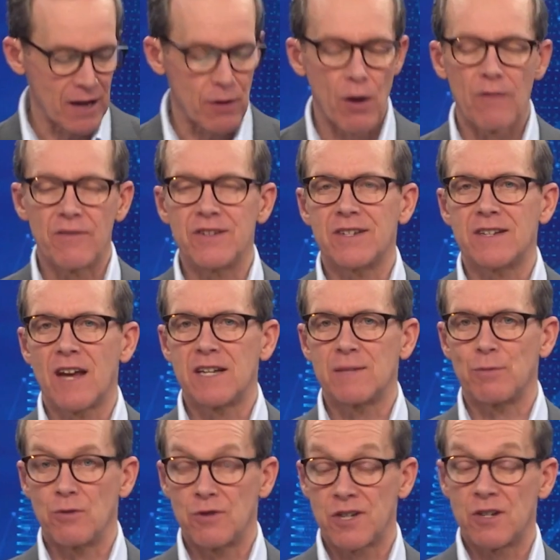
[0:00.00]
of the States,
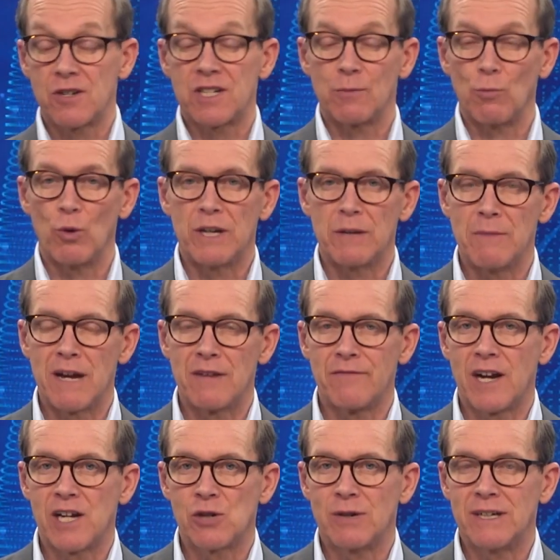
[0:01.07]
but also some weaker
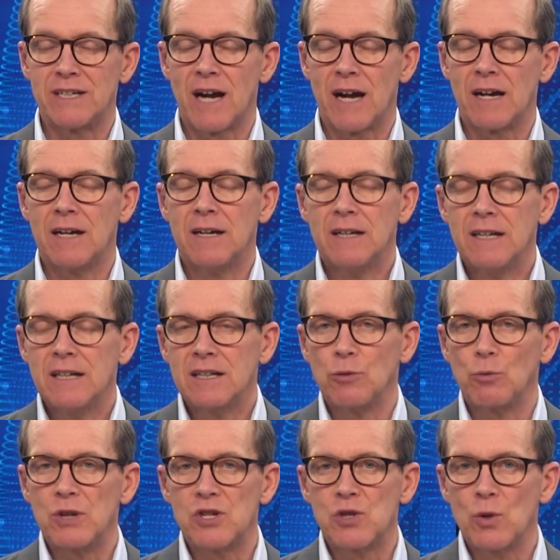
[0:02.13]
manufacturing data that
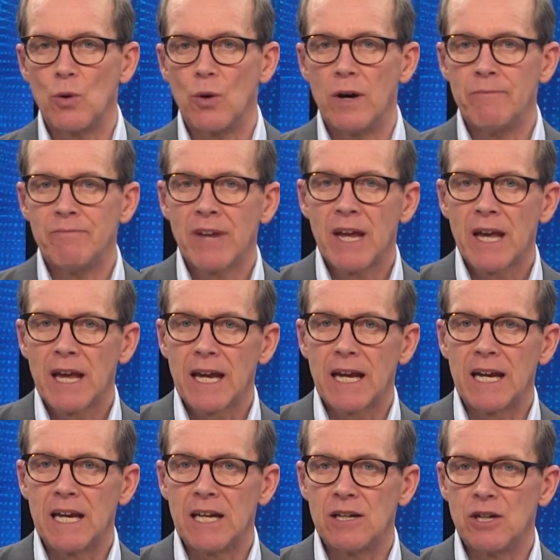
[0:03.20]
we saw
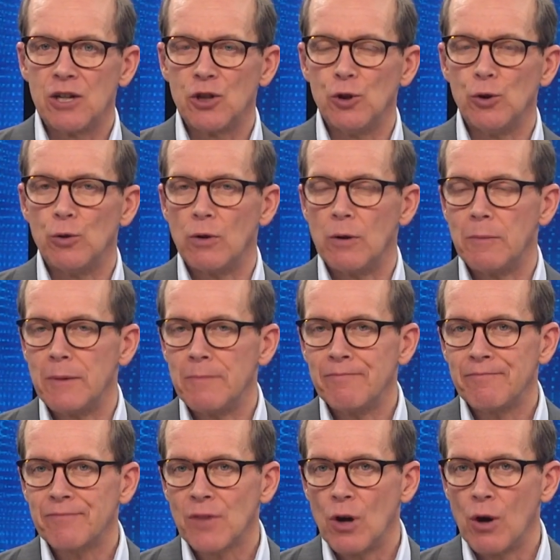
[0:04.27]
in Europe.
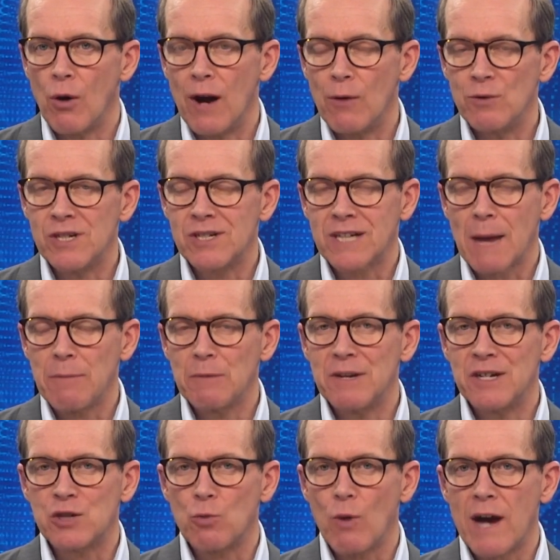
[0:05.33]
All right, we're just a couple of
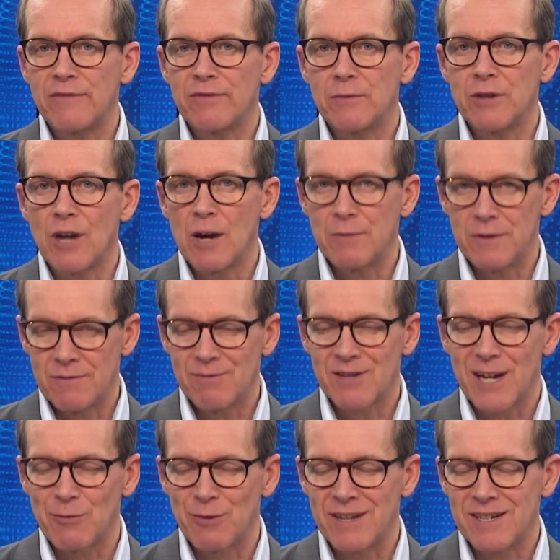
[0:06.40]
minutes away from the open.
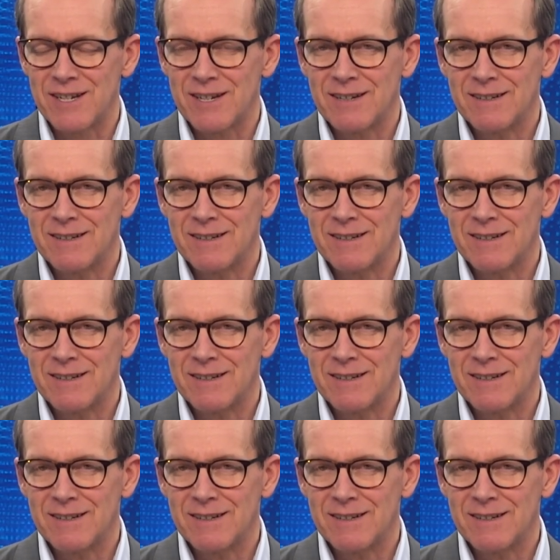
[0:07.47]
Stay with us.